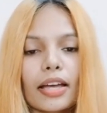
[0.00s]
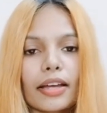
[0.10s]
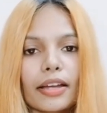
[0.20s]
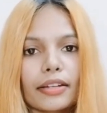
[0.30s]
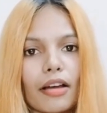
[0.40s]

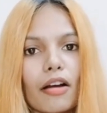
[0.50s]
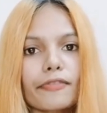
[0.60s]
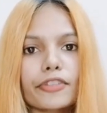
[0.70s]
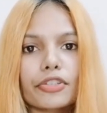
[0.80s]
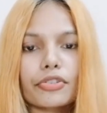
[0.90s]
And
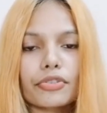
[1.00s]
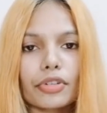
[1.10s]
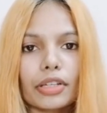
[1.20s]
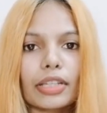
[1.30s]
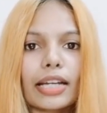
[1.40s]
after
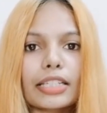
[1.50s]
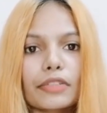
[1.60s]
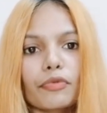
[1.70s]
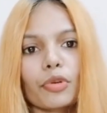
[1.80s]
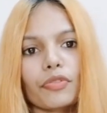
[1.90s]

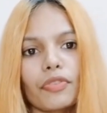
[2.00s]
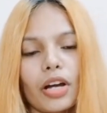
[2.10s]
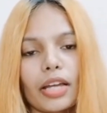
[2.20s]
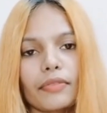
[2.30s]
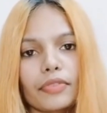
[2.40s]

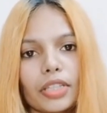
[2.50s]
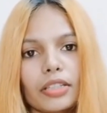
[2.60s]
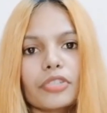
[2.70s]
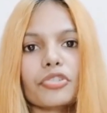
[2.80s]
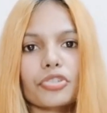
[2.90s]
1945, the
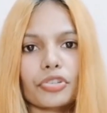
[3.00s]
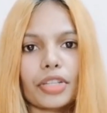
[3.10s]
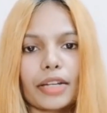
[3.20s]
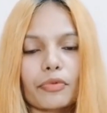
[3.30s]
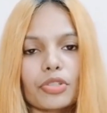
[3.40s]
literature
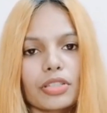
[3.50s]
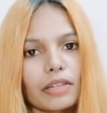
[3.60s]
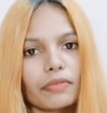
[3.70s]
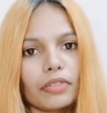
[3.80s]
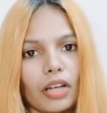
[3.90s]
that was
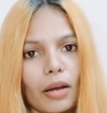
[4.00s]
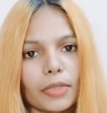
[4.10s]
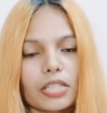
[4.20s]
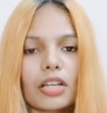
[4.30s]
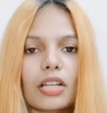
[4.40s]
developed
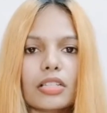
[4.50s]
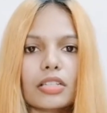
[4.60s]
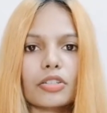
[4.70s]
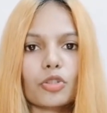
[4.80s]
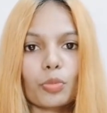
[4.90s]
is
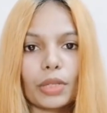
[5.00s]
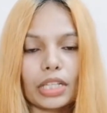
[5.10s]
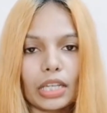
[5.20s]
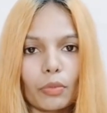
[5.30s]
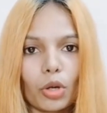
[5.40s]
considered to be
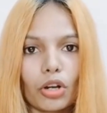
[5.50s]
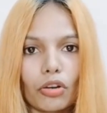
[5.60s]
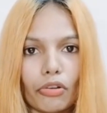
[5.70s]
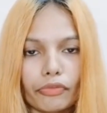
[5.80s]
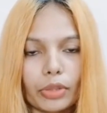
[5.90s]
the work
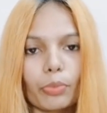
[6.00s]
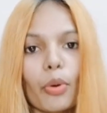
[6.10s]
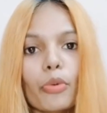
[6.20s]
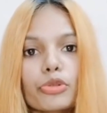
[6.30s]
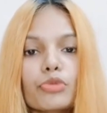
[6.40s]
of the
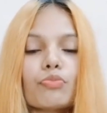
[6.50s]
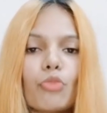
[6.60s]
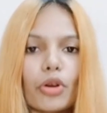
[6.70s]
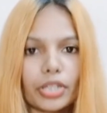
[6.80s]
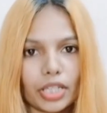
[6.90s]

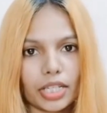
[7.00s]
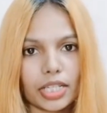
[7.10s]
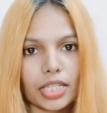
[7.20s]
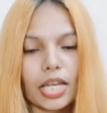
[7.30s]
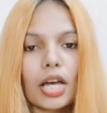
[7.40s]

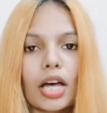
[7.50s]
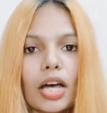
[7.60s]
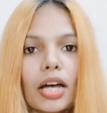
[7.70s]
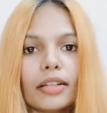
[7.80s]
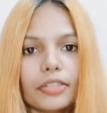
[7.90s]
postmodernist
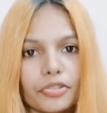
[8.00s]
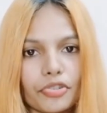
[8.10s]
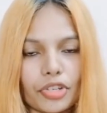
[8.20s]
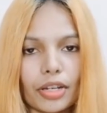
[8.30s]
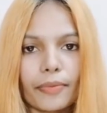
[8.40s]

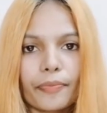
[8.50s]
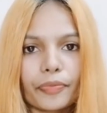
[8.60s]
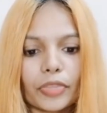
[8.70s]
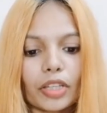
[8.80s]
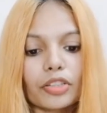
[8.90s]
literature.
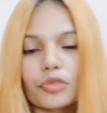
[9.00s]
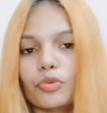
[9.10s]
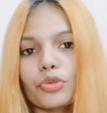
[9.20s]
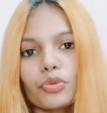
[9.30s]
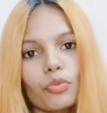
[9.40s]
Now this
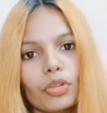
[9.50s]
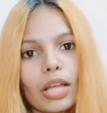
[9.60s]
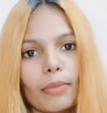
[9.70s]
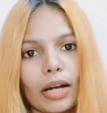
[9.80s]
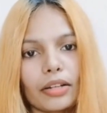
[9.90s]
was all
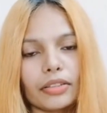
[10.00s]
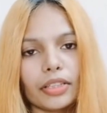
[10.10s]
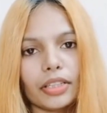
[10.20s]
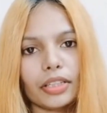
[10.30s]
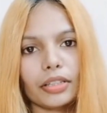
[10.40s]
about
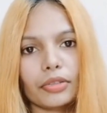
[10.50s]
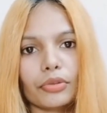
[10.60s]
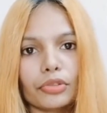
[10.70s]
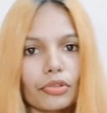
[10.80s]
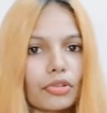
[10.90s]
the
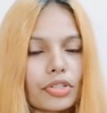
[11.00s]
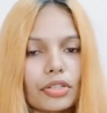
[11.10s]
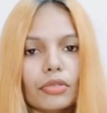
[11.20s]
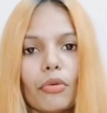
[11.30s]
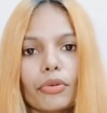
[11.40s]

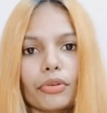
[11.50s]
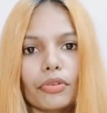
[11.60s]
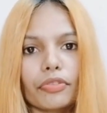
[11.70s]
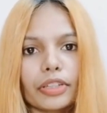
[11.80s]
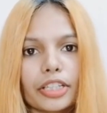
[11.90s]
chronological order
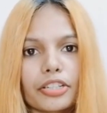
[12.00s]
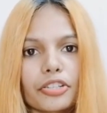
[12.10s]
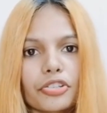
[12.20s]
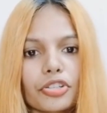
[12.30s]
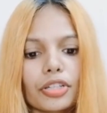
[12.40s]
of English
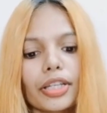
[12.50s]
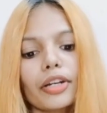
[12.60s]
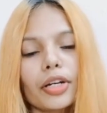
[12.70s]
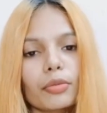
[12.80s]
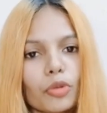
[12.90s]
literature.
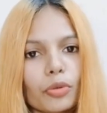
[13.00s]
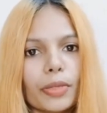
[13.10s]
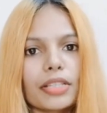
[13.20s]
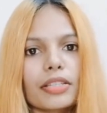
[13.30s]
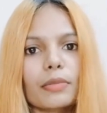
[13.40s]
There are more
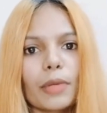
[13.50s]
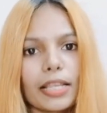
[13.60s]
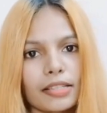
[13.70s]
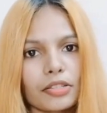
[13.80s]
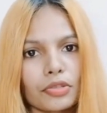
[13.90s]
bits and
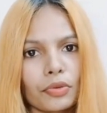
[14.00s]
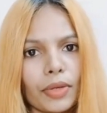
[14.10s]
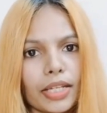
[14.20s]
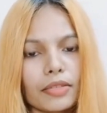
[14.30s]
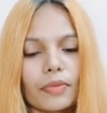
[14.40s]
pieces to
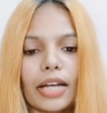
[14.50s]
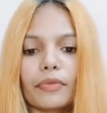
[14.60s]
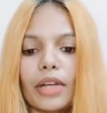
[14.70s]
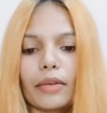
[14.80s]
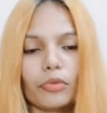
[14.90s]
it that
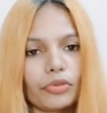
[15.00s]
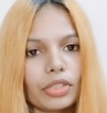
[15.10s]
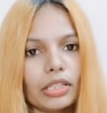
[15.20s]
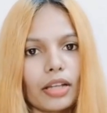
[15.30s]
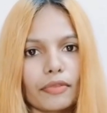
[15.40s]
I would
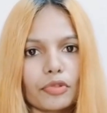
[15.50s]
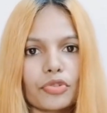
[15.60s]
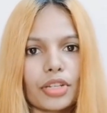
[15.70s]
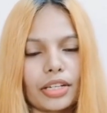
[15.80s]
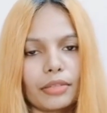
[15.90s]
really love to
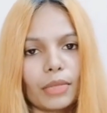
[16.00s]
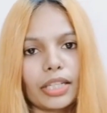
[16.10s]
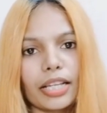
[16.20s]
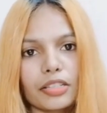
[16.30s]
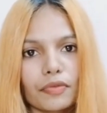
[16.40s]
share in my
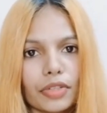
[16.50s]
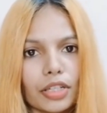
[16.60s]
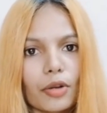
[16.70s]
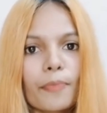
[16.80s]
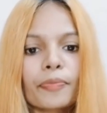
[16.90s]
next video.